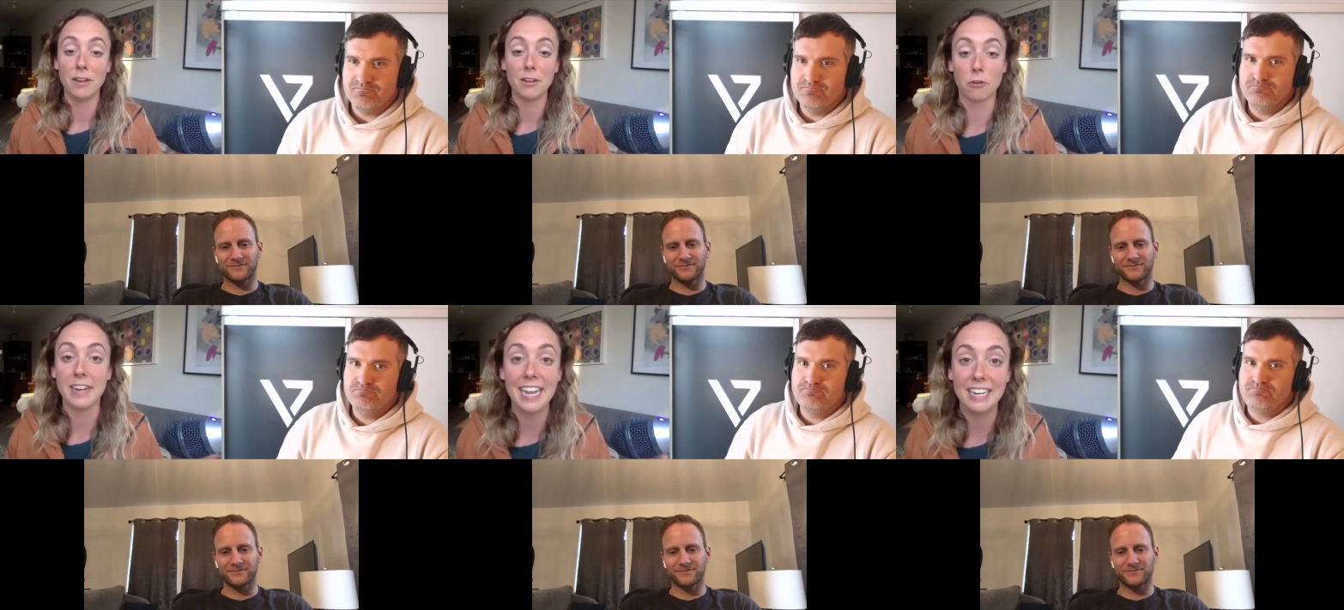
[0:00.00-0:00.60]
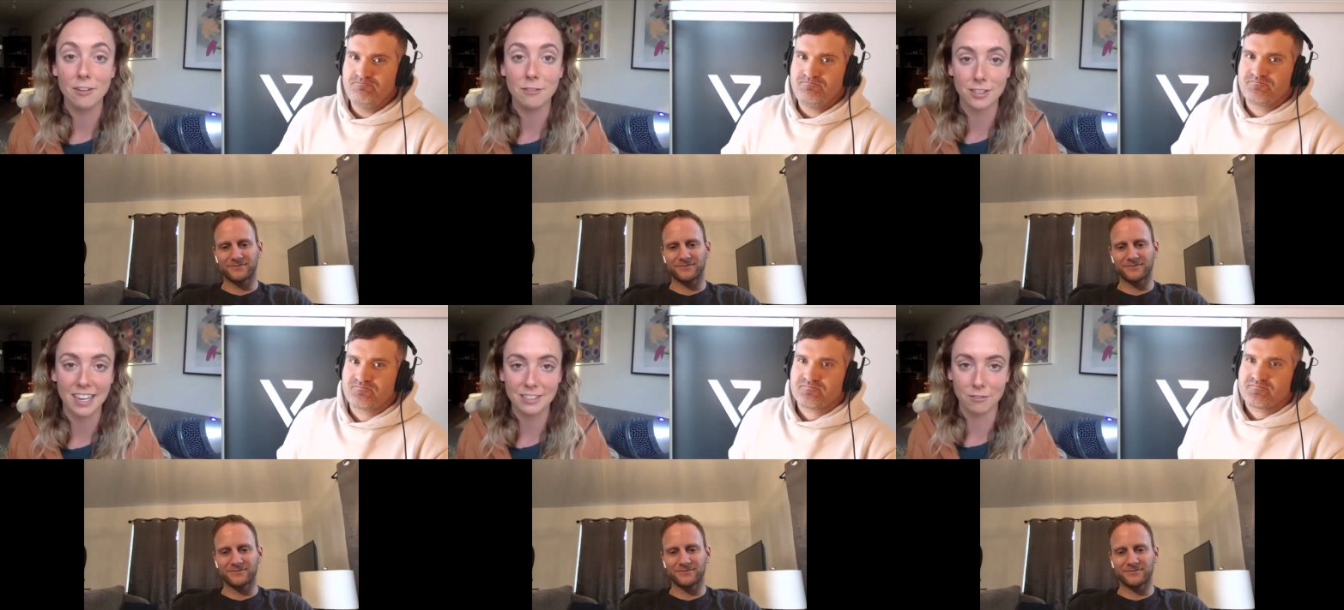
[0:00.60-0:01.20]
Speaker 1: creatives
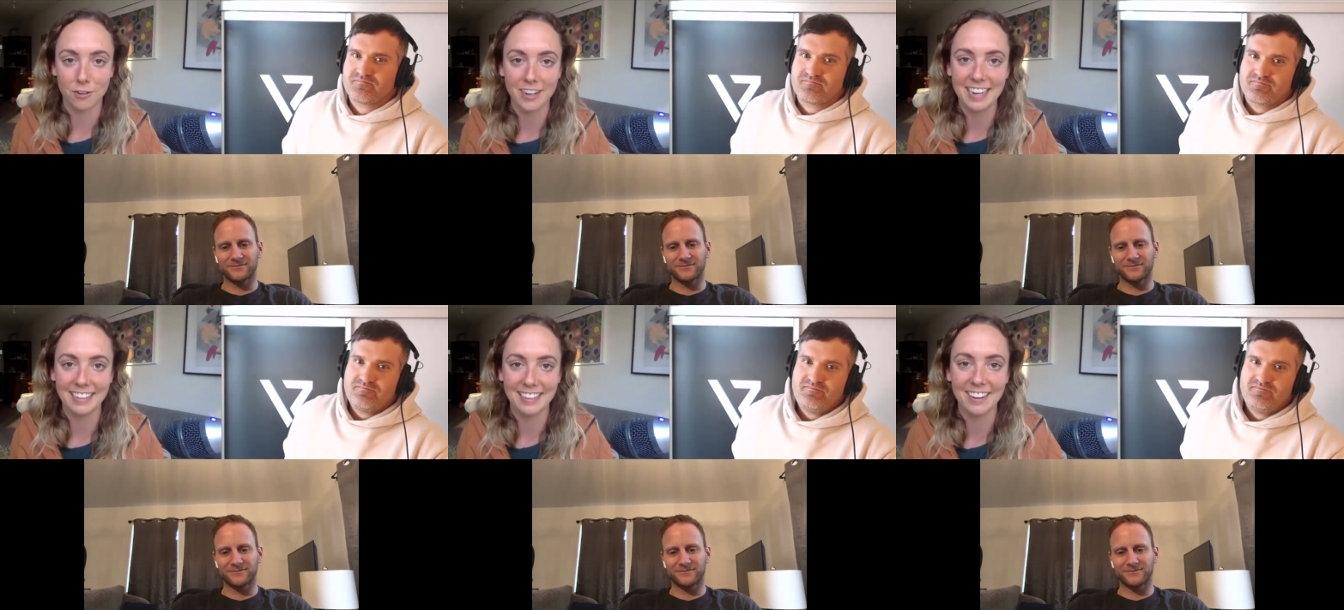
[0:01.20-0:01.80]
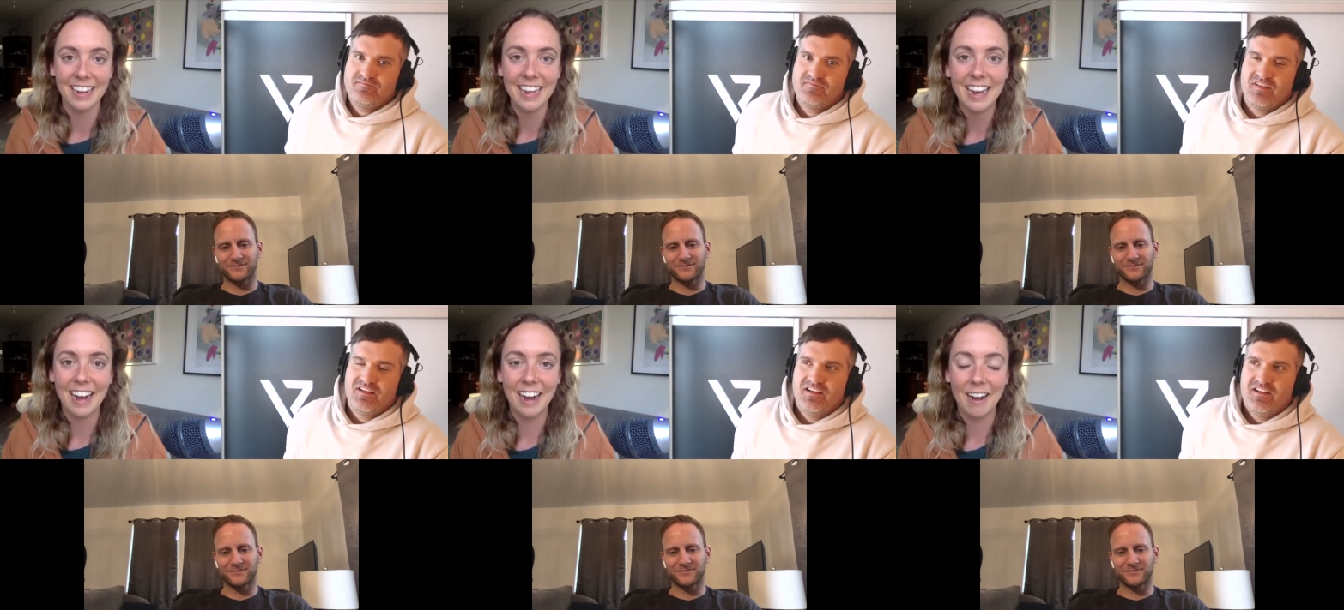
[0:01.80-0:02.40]
lots of creating there
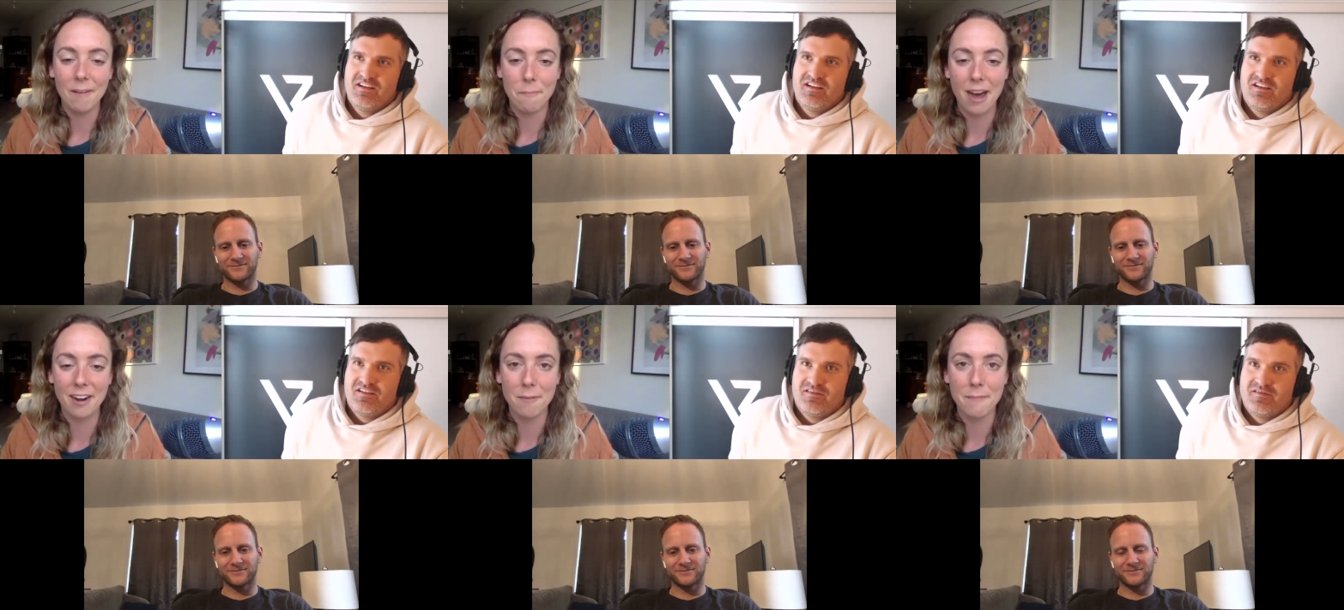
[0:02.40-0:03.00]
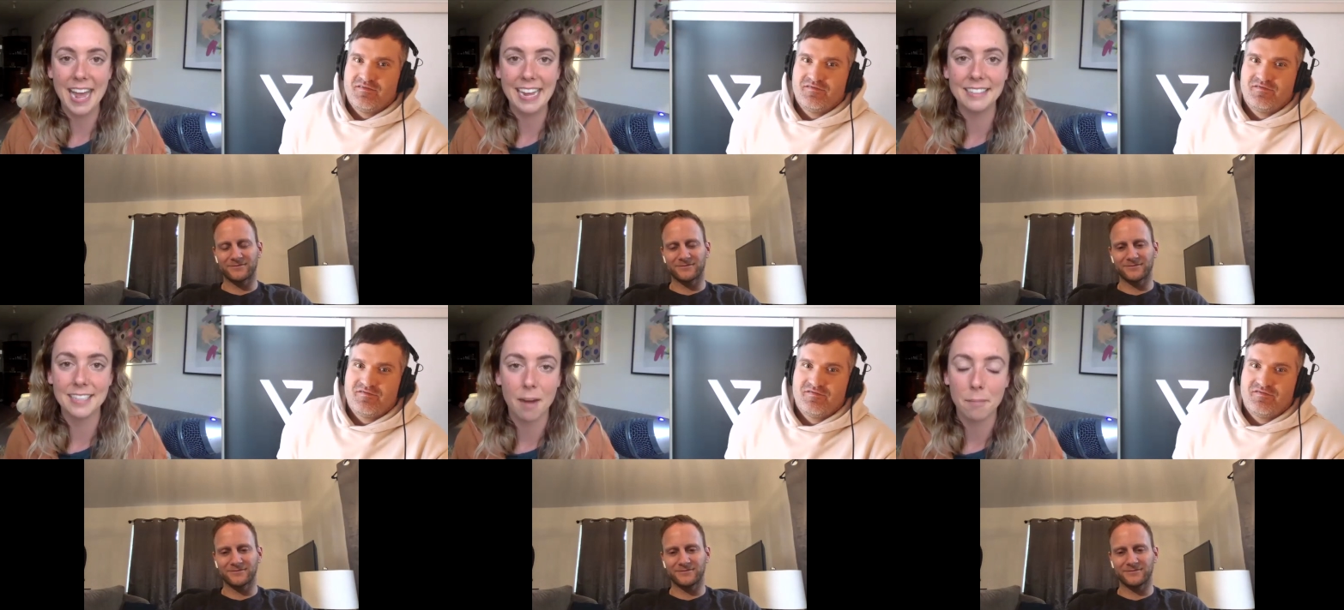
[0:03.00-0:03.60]
uh, bottom
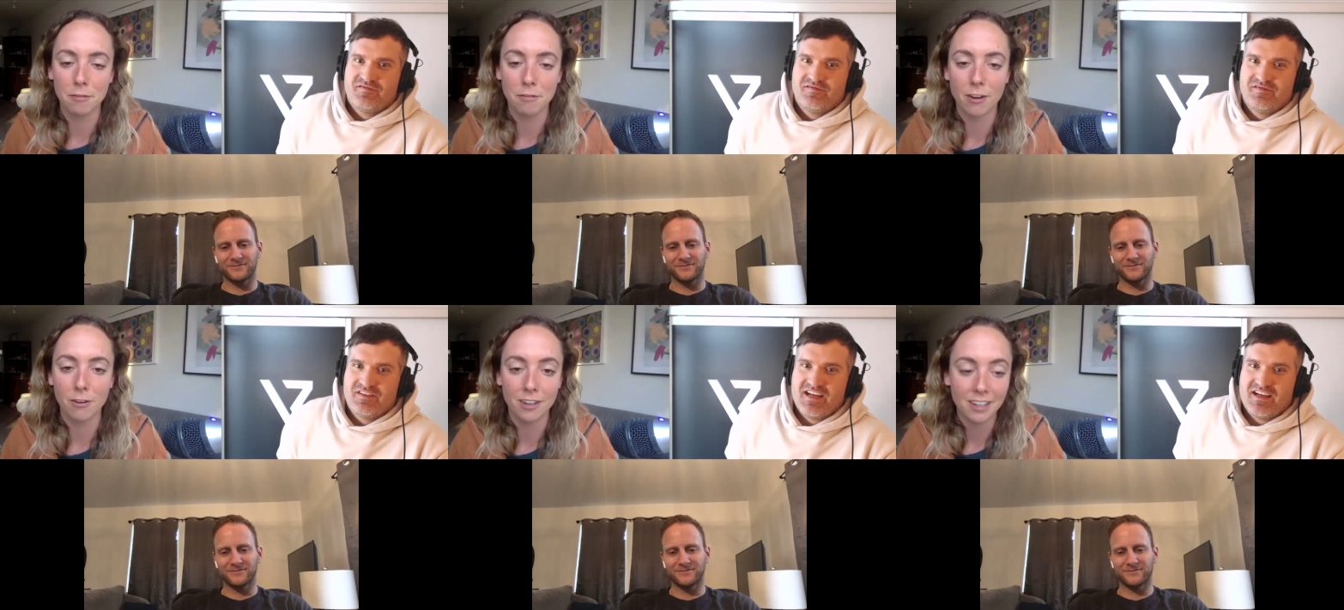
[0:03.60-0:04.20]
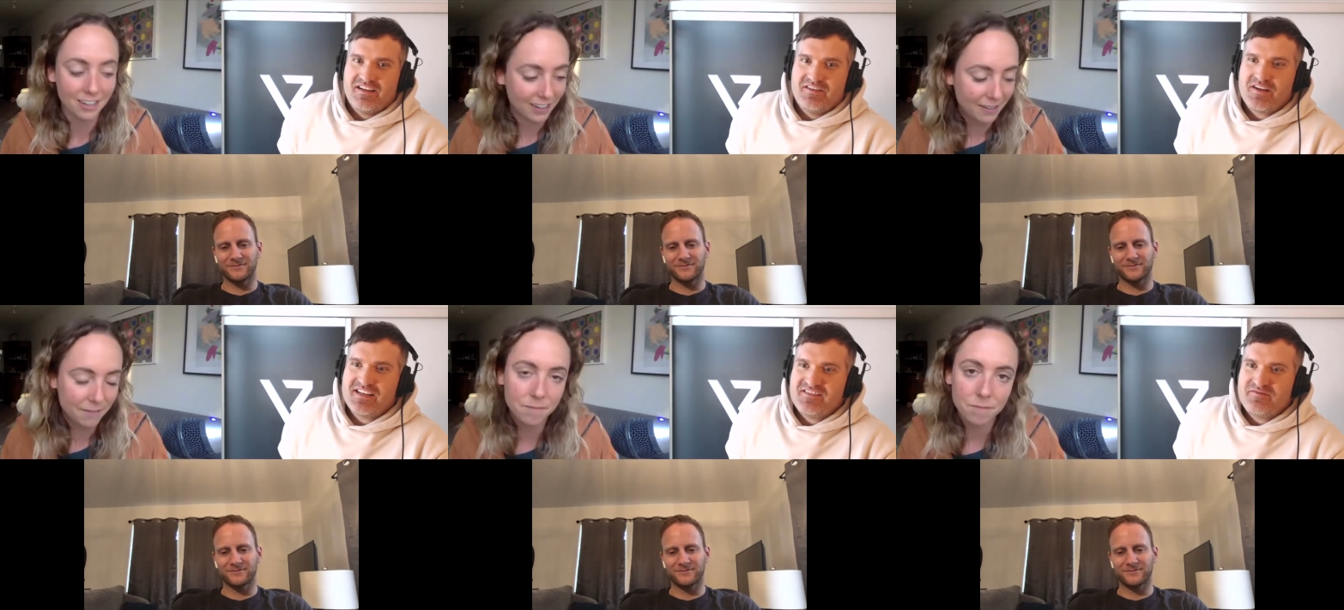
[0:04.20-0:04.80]
and top of funnel yeah
Speaker 2: you
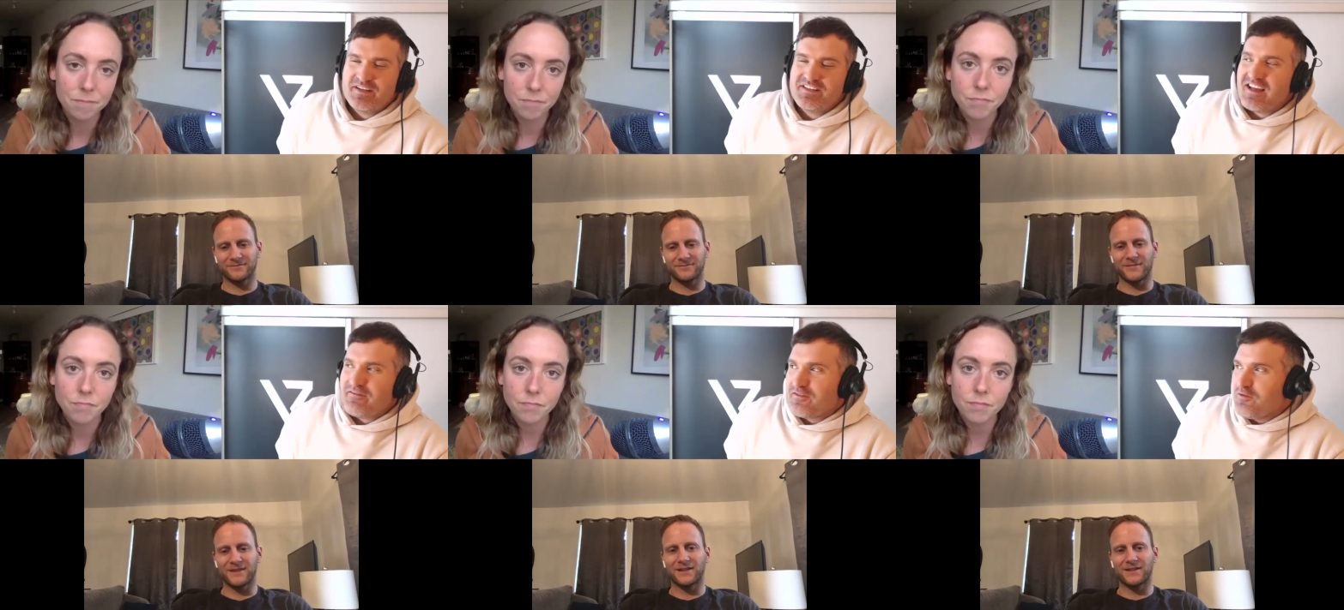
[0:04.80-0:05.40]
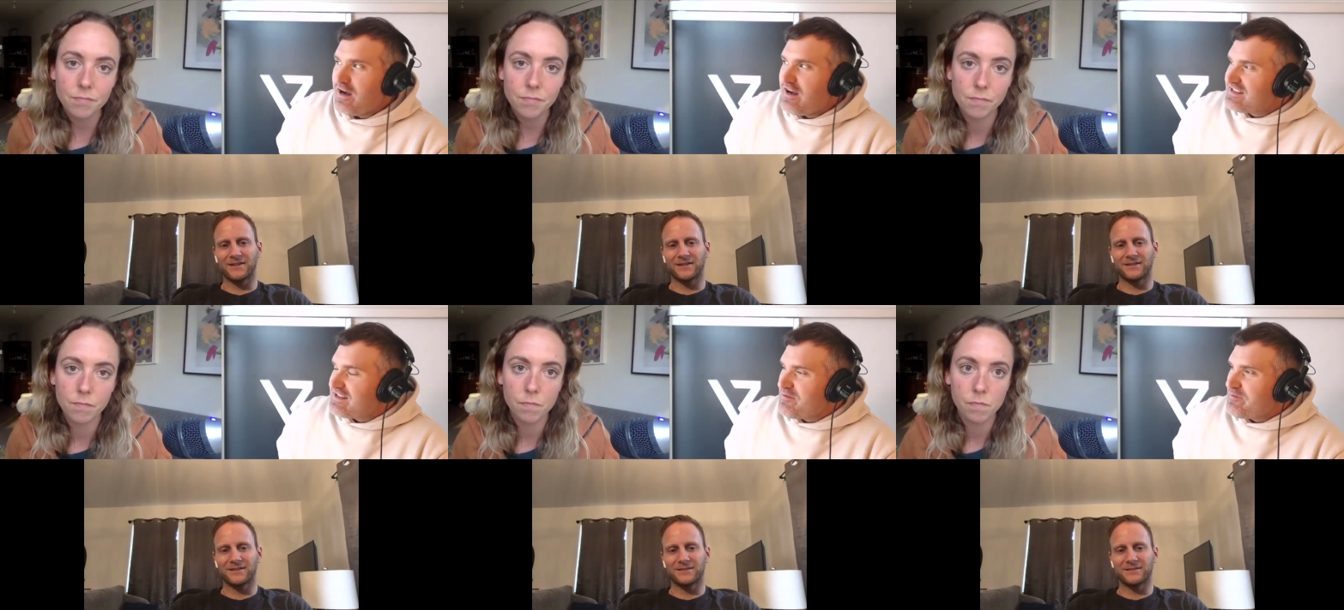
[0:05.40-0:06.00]
guys have pitched that for a while
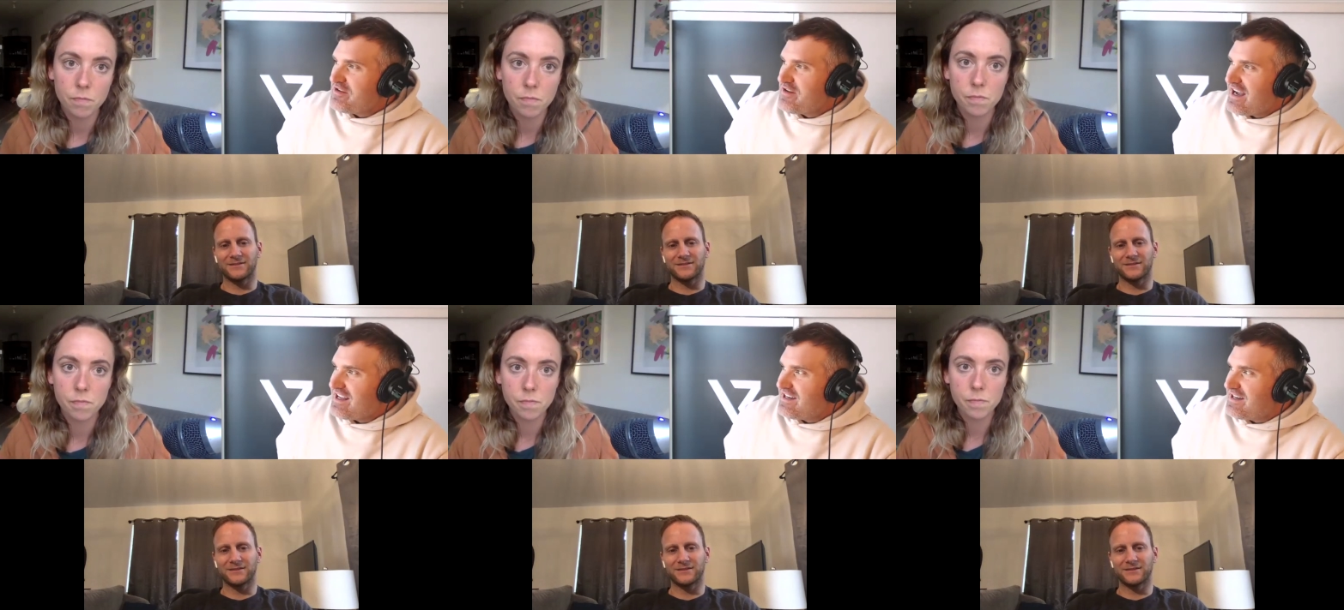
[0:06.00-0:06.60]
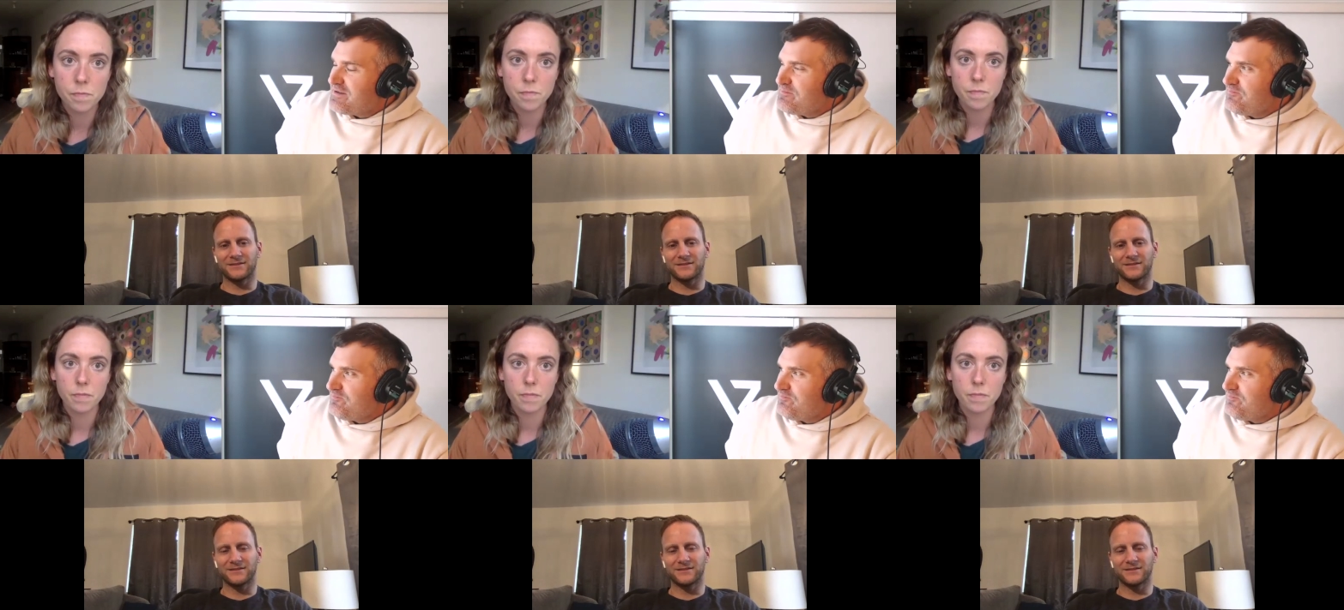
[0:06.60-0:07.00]
because i remember you had um,